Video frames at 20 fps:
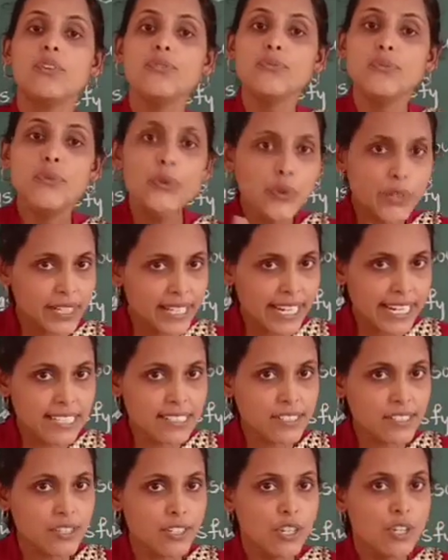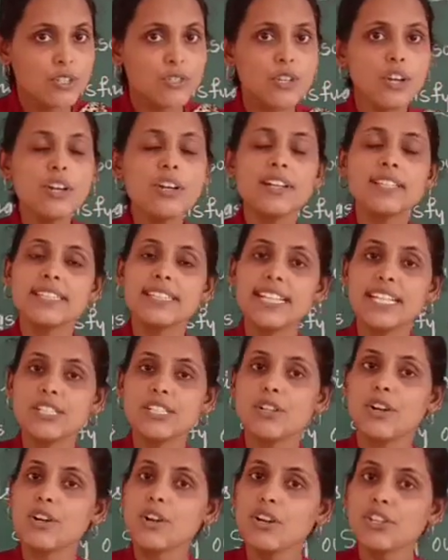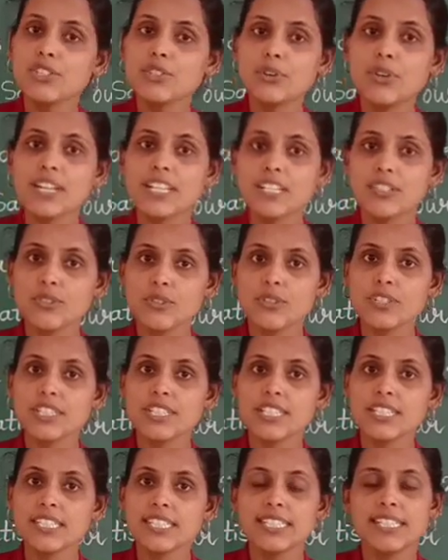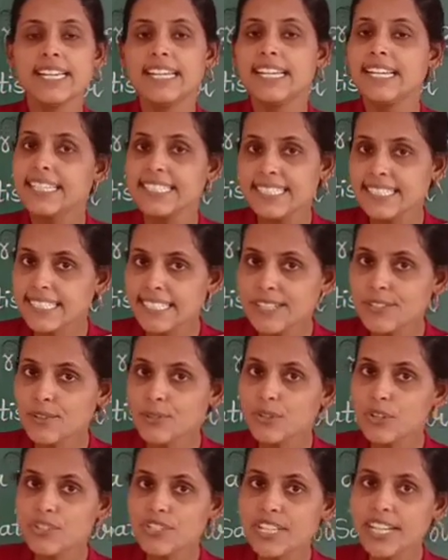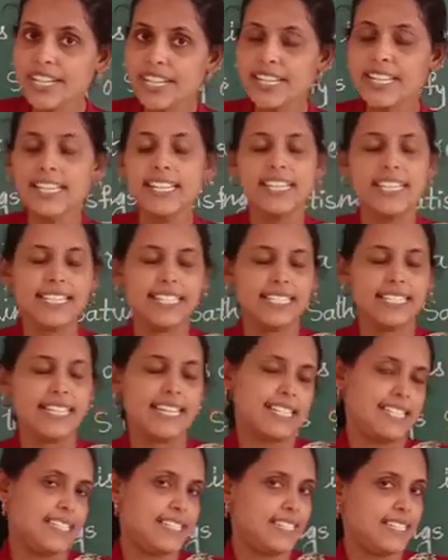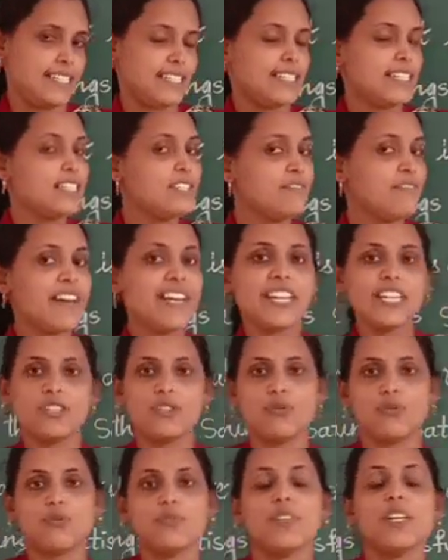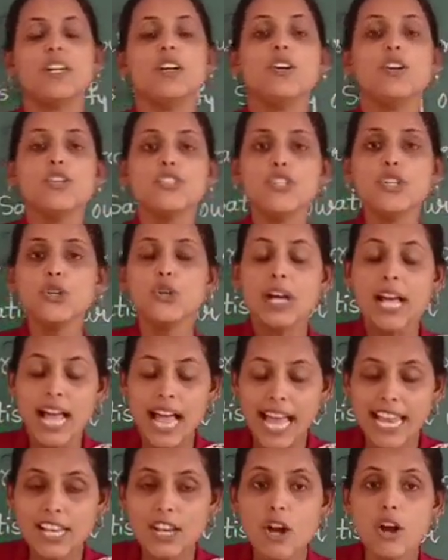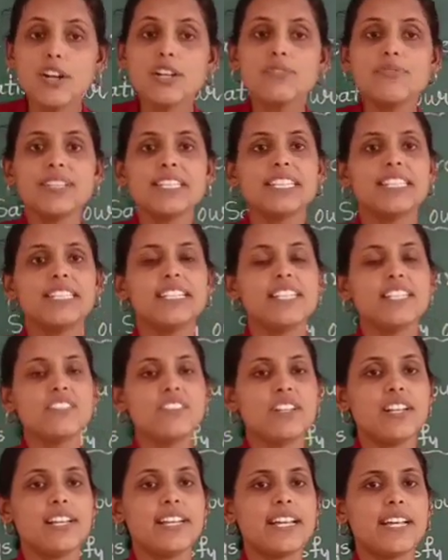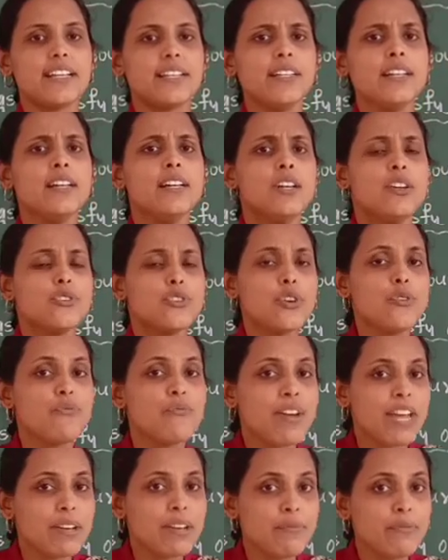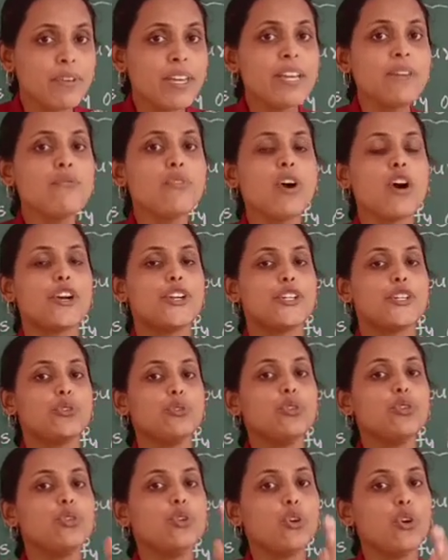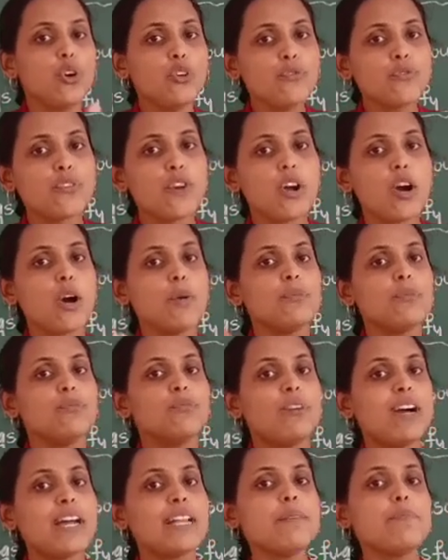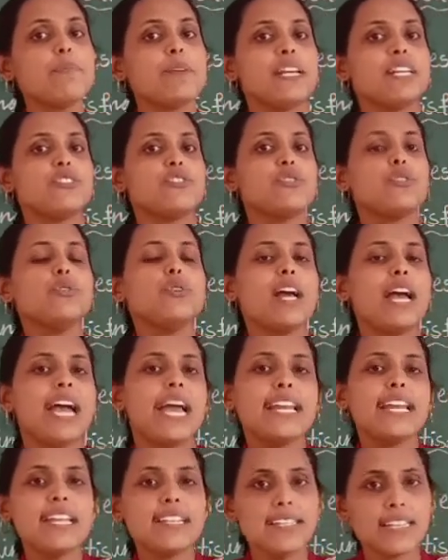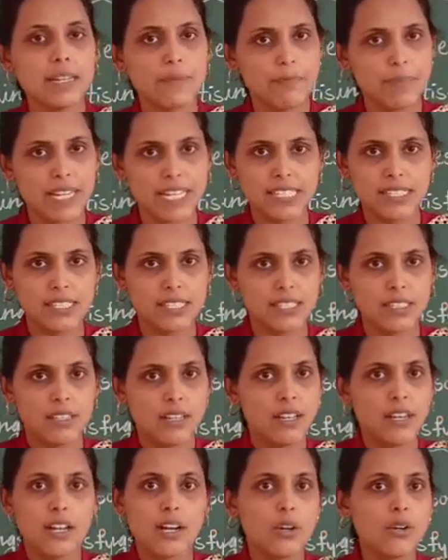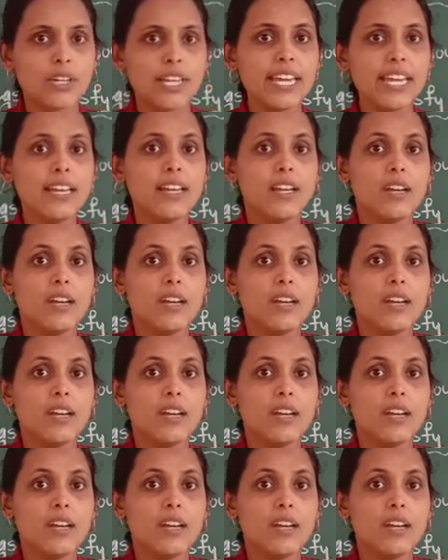food grains. So these are also resources. Isn't it true, no children? Yes, it is very true. So along with this children, so when we want to go from one place to another place, okay,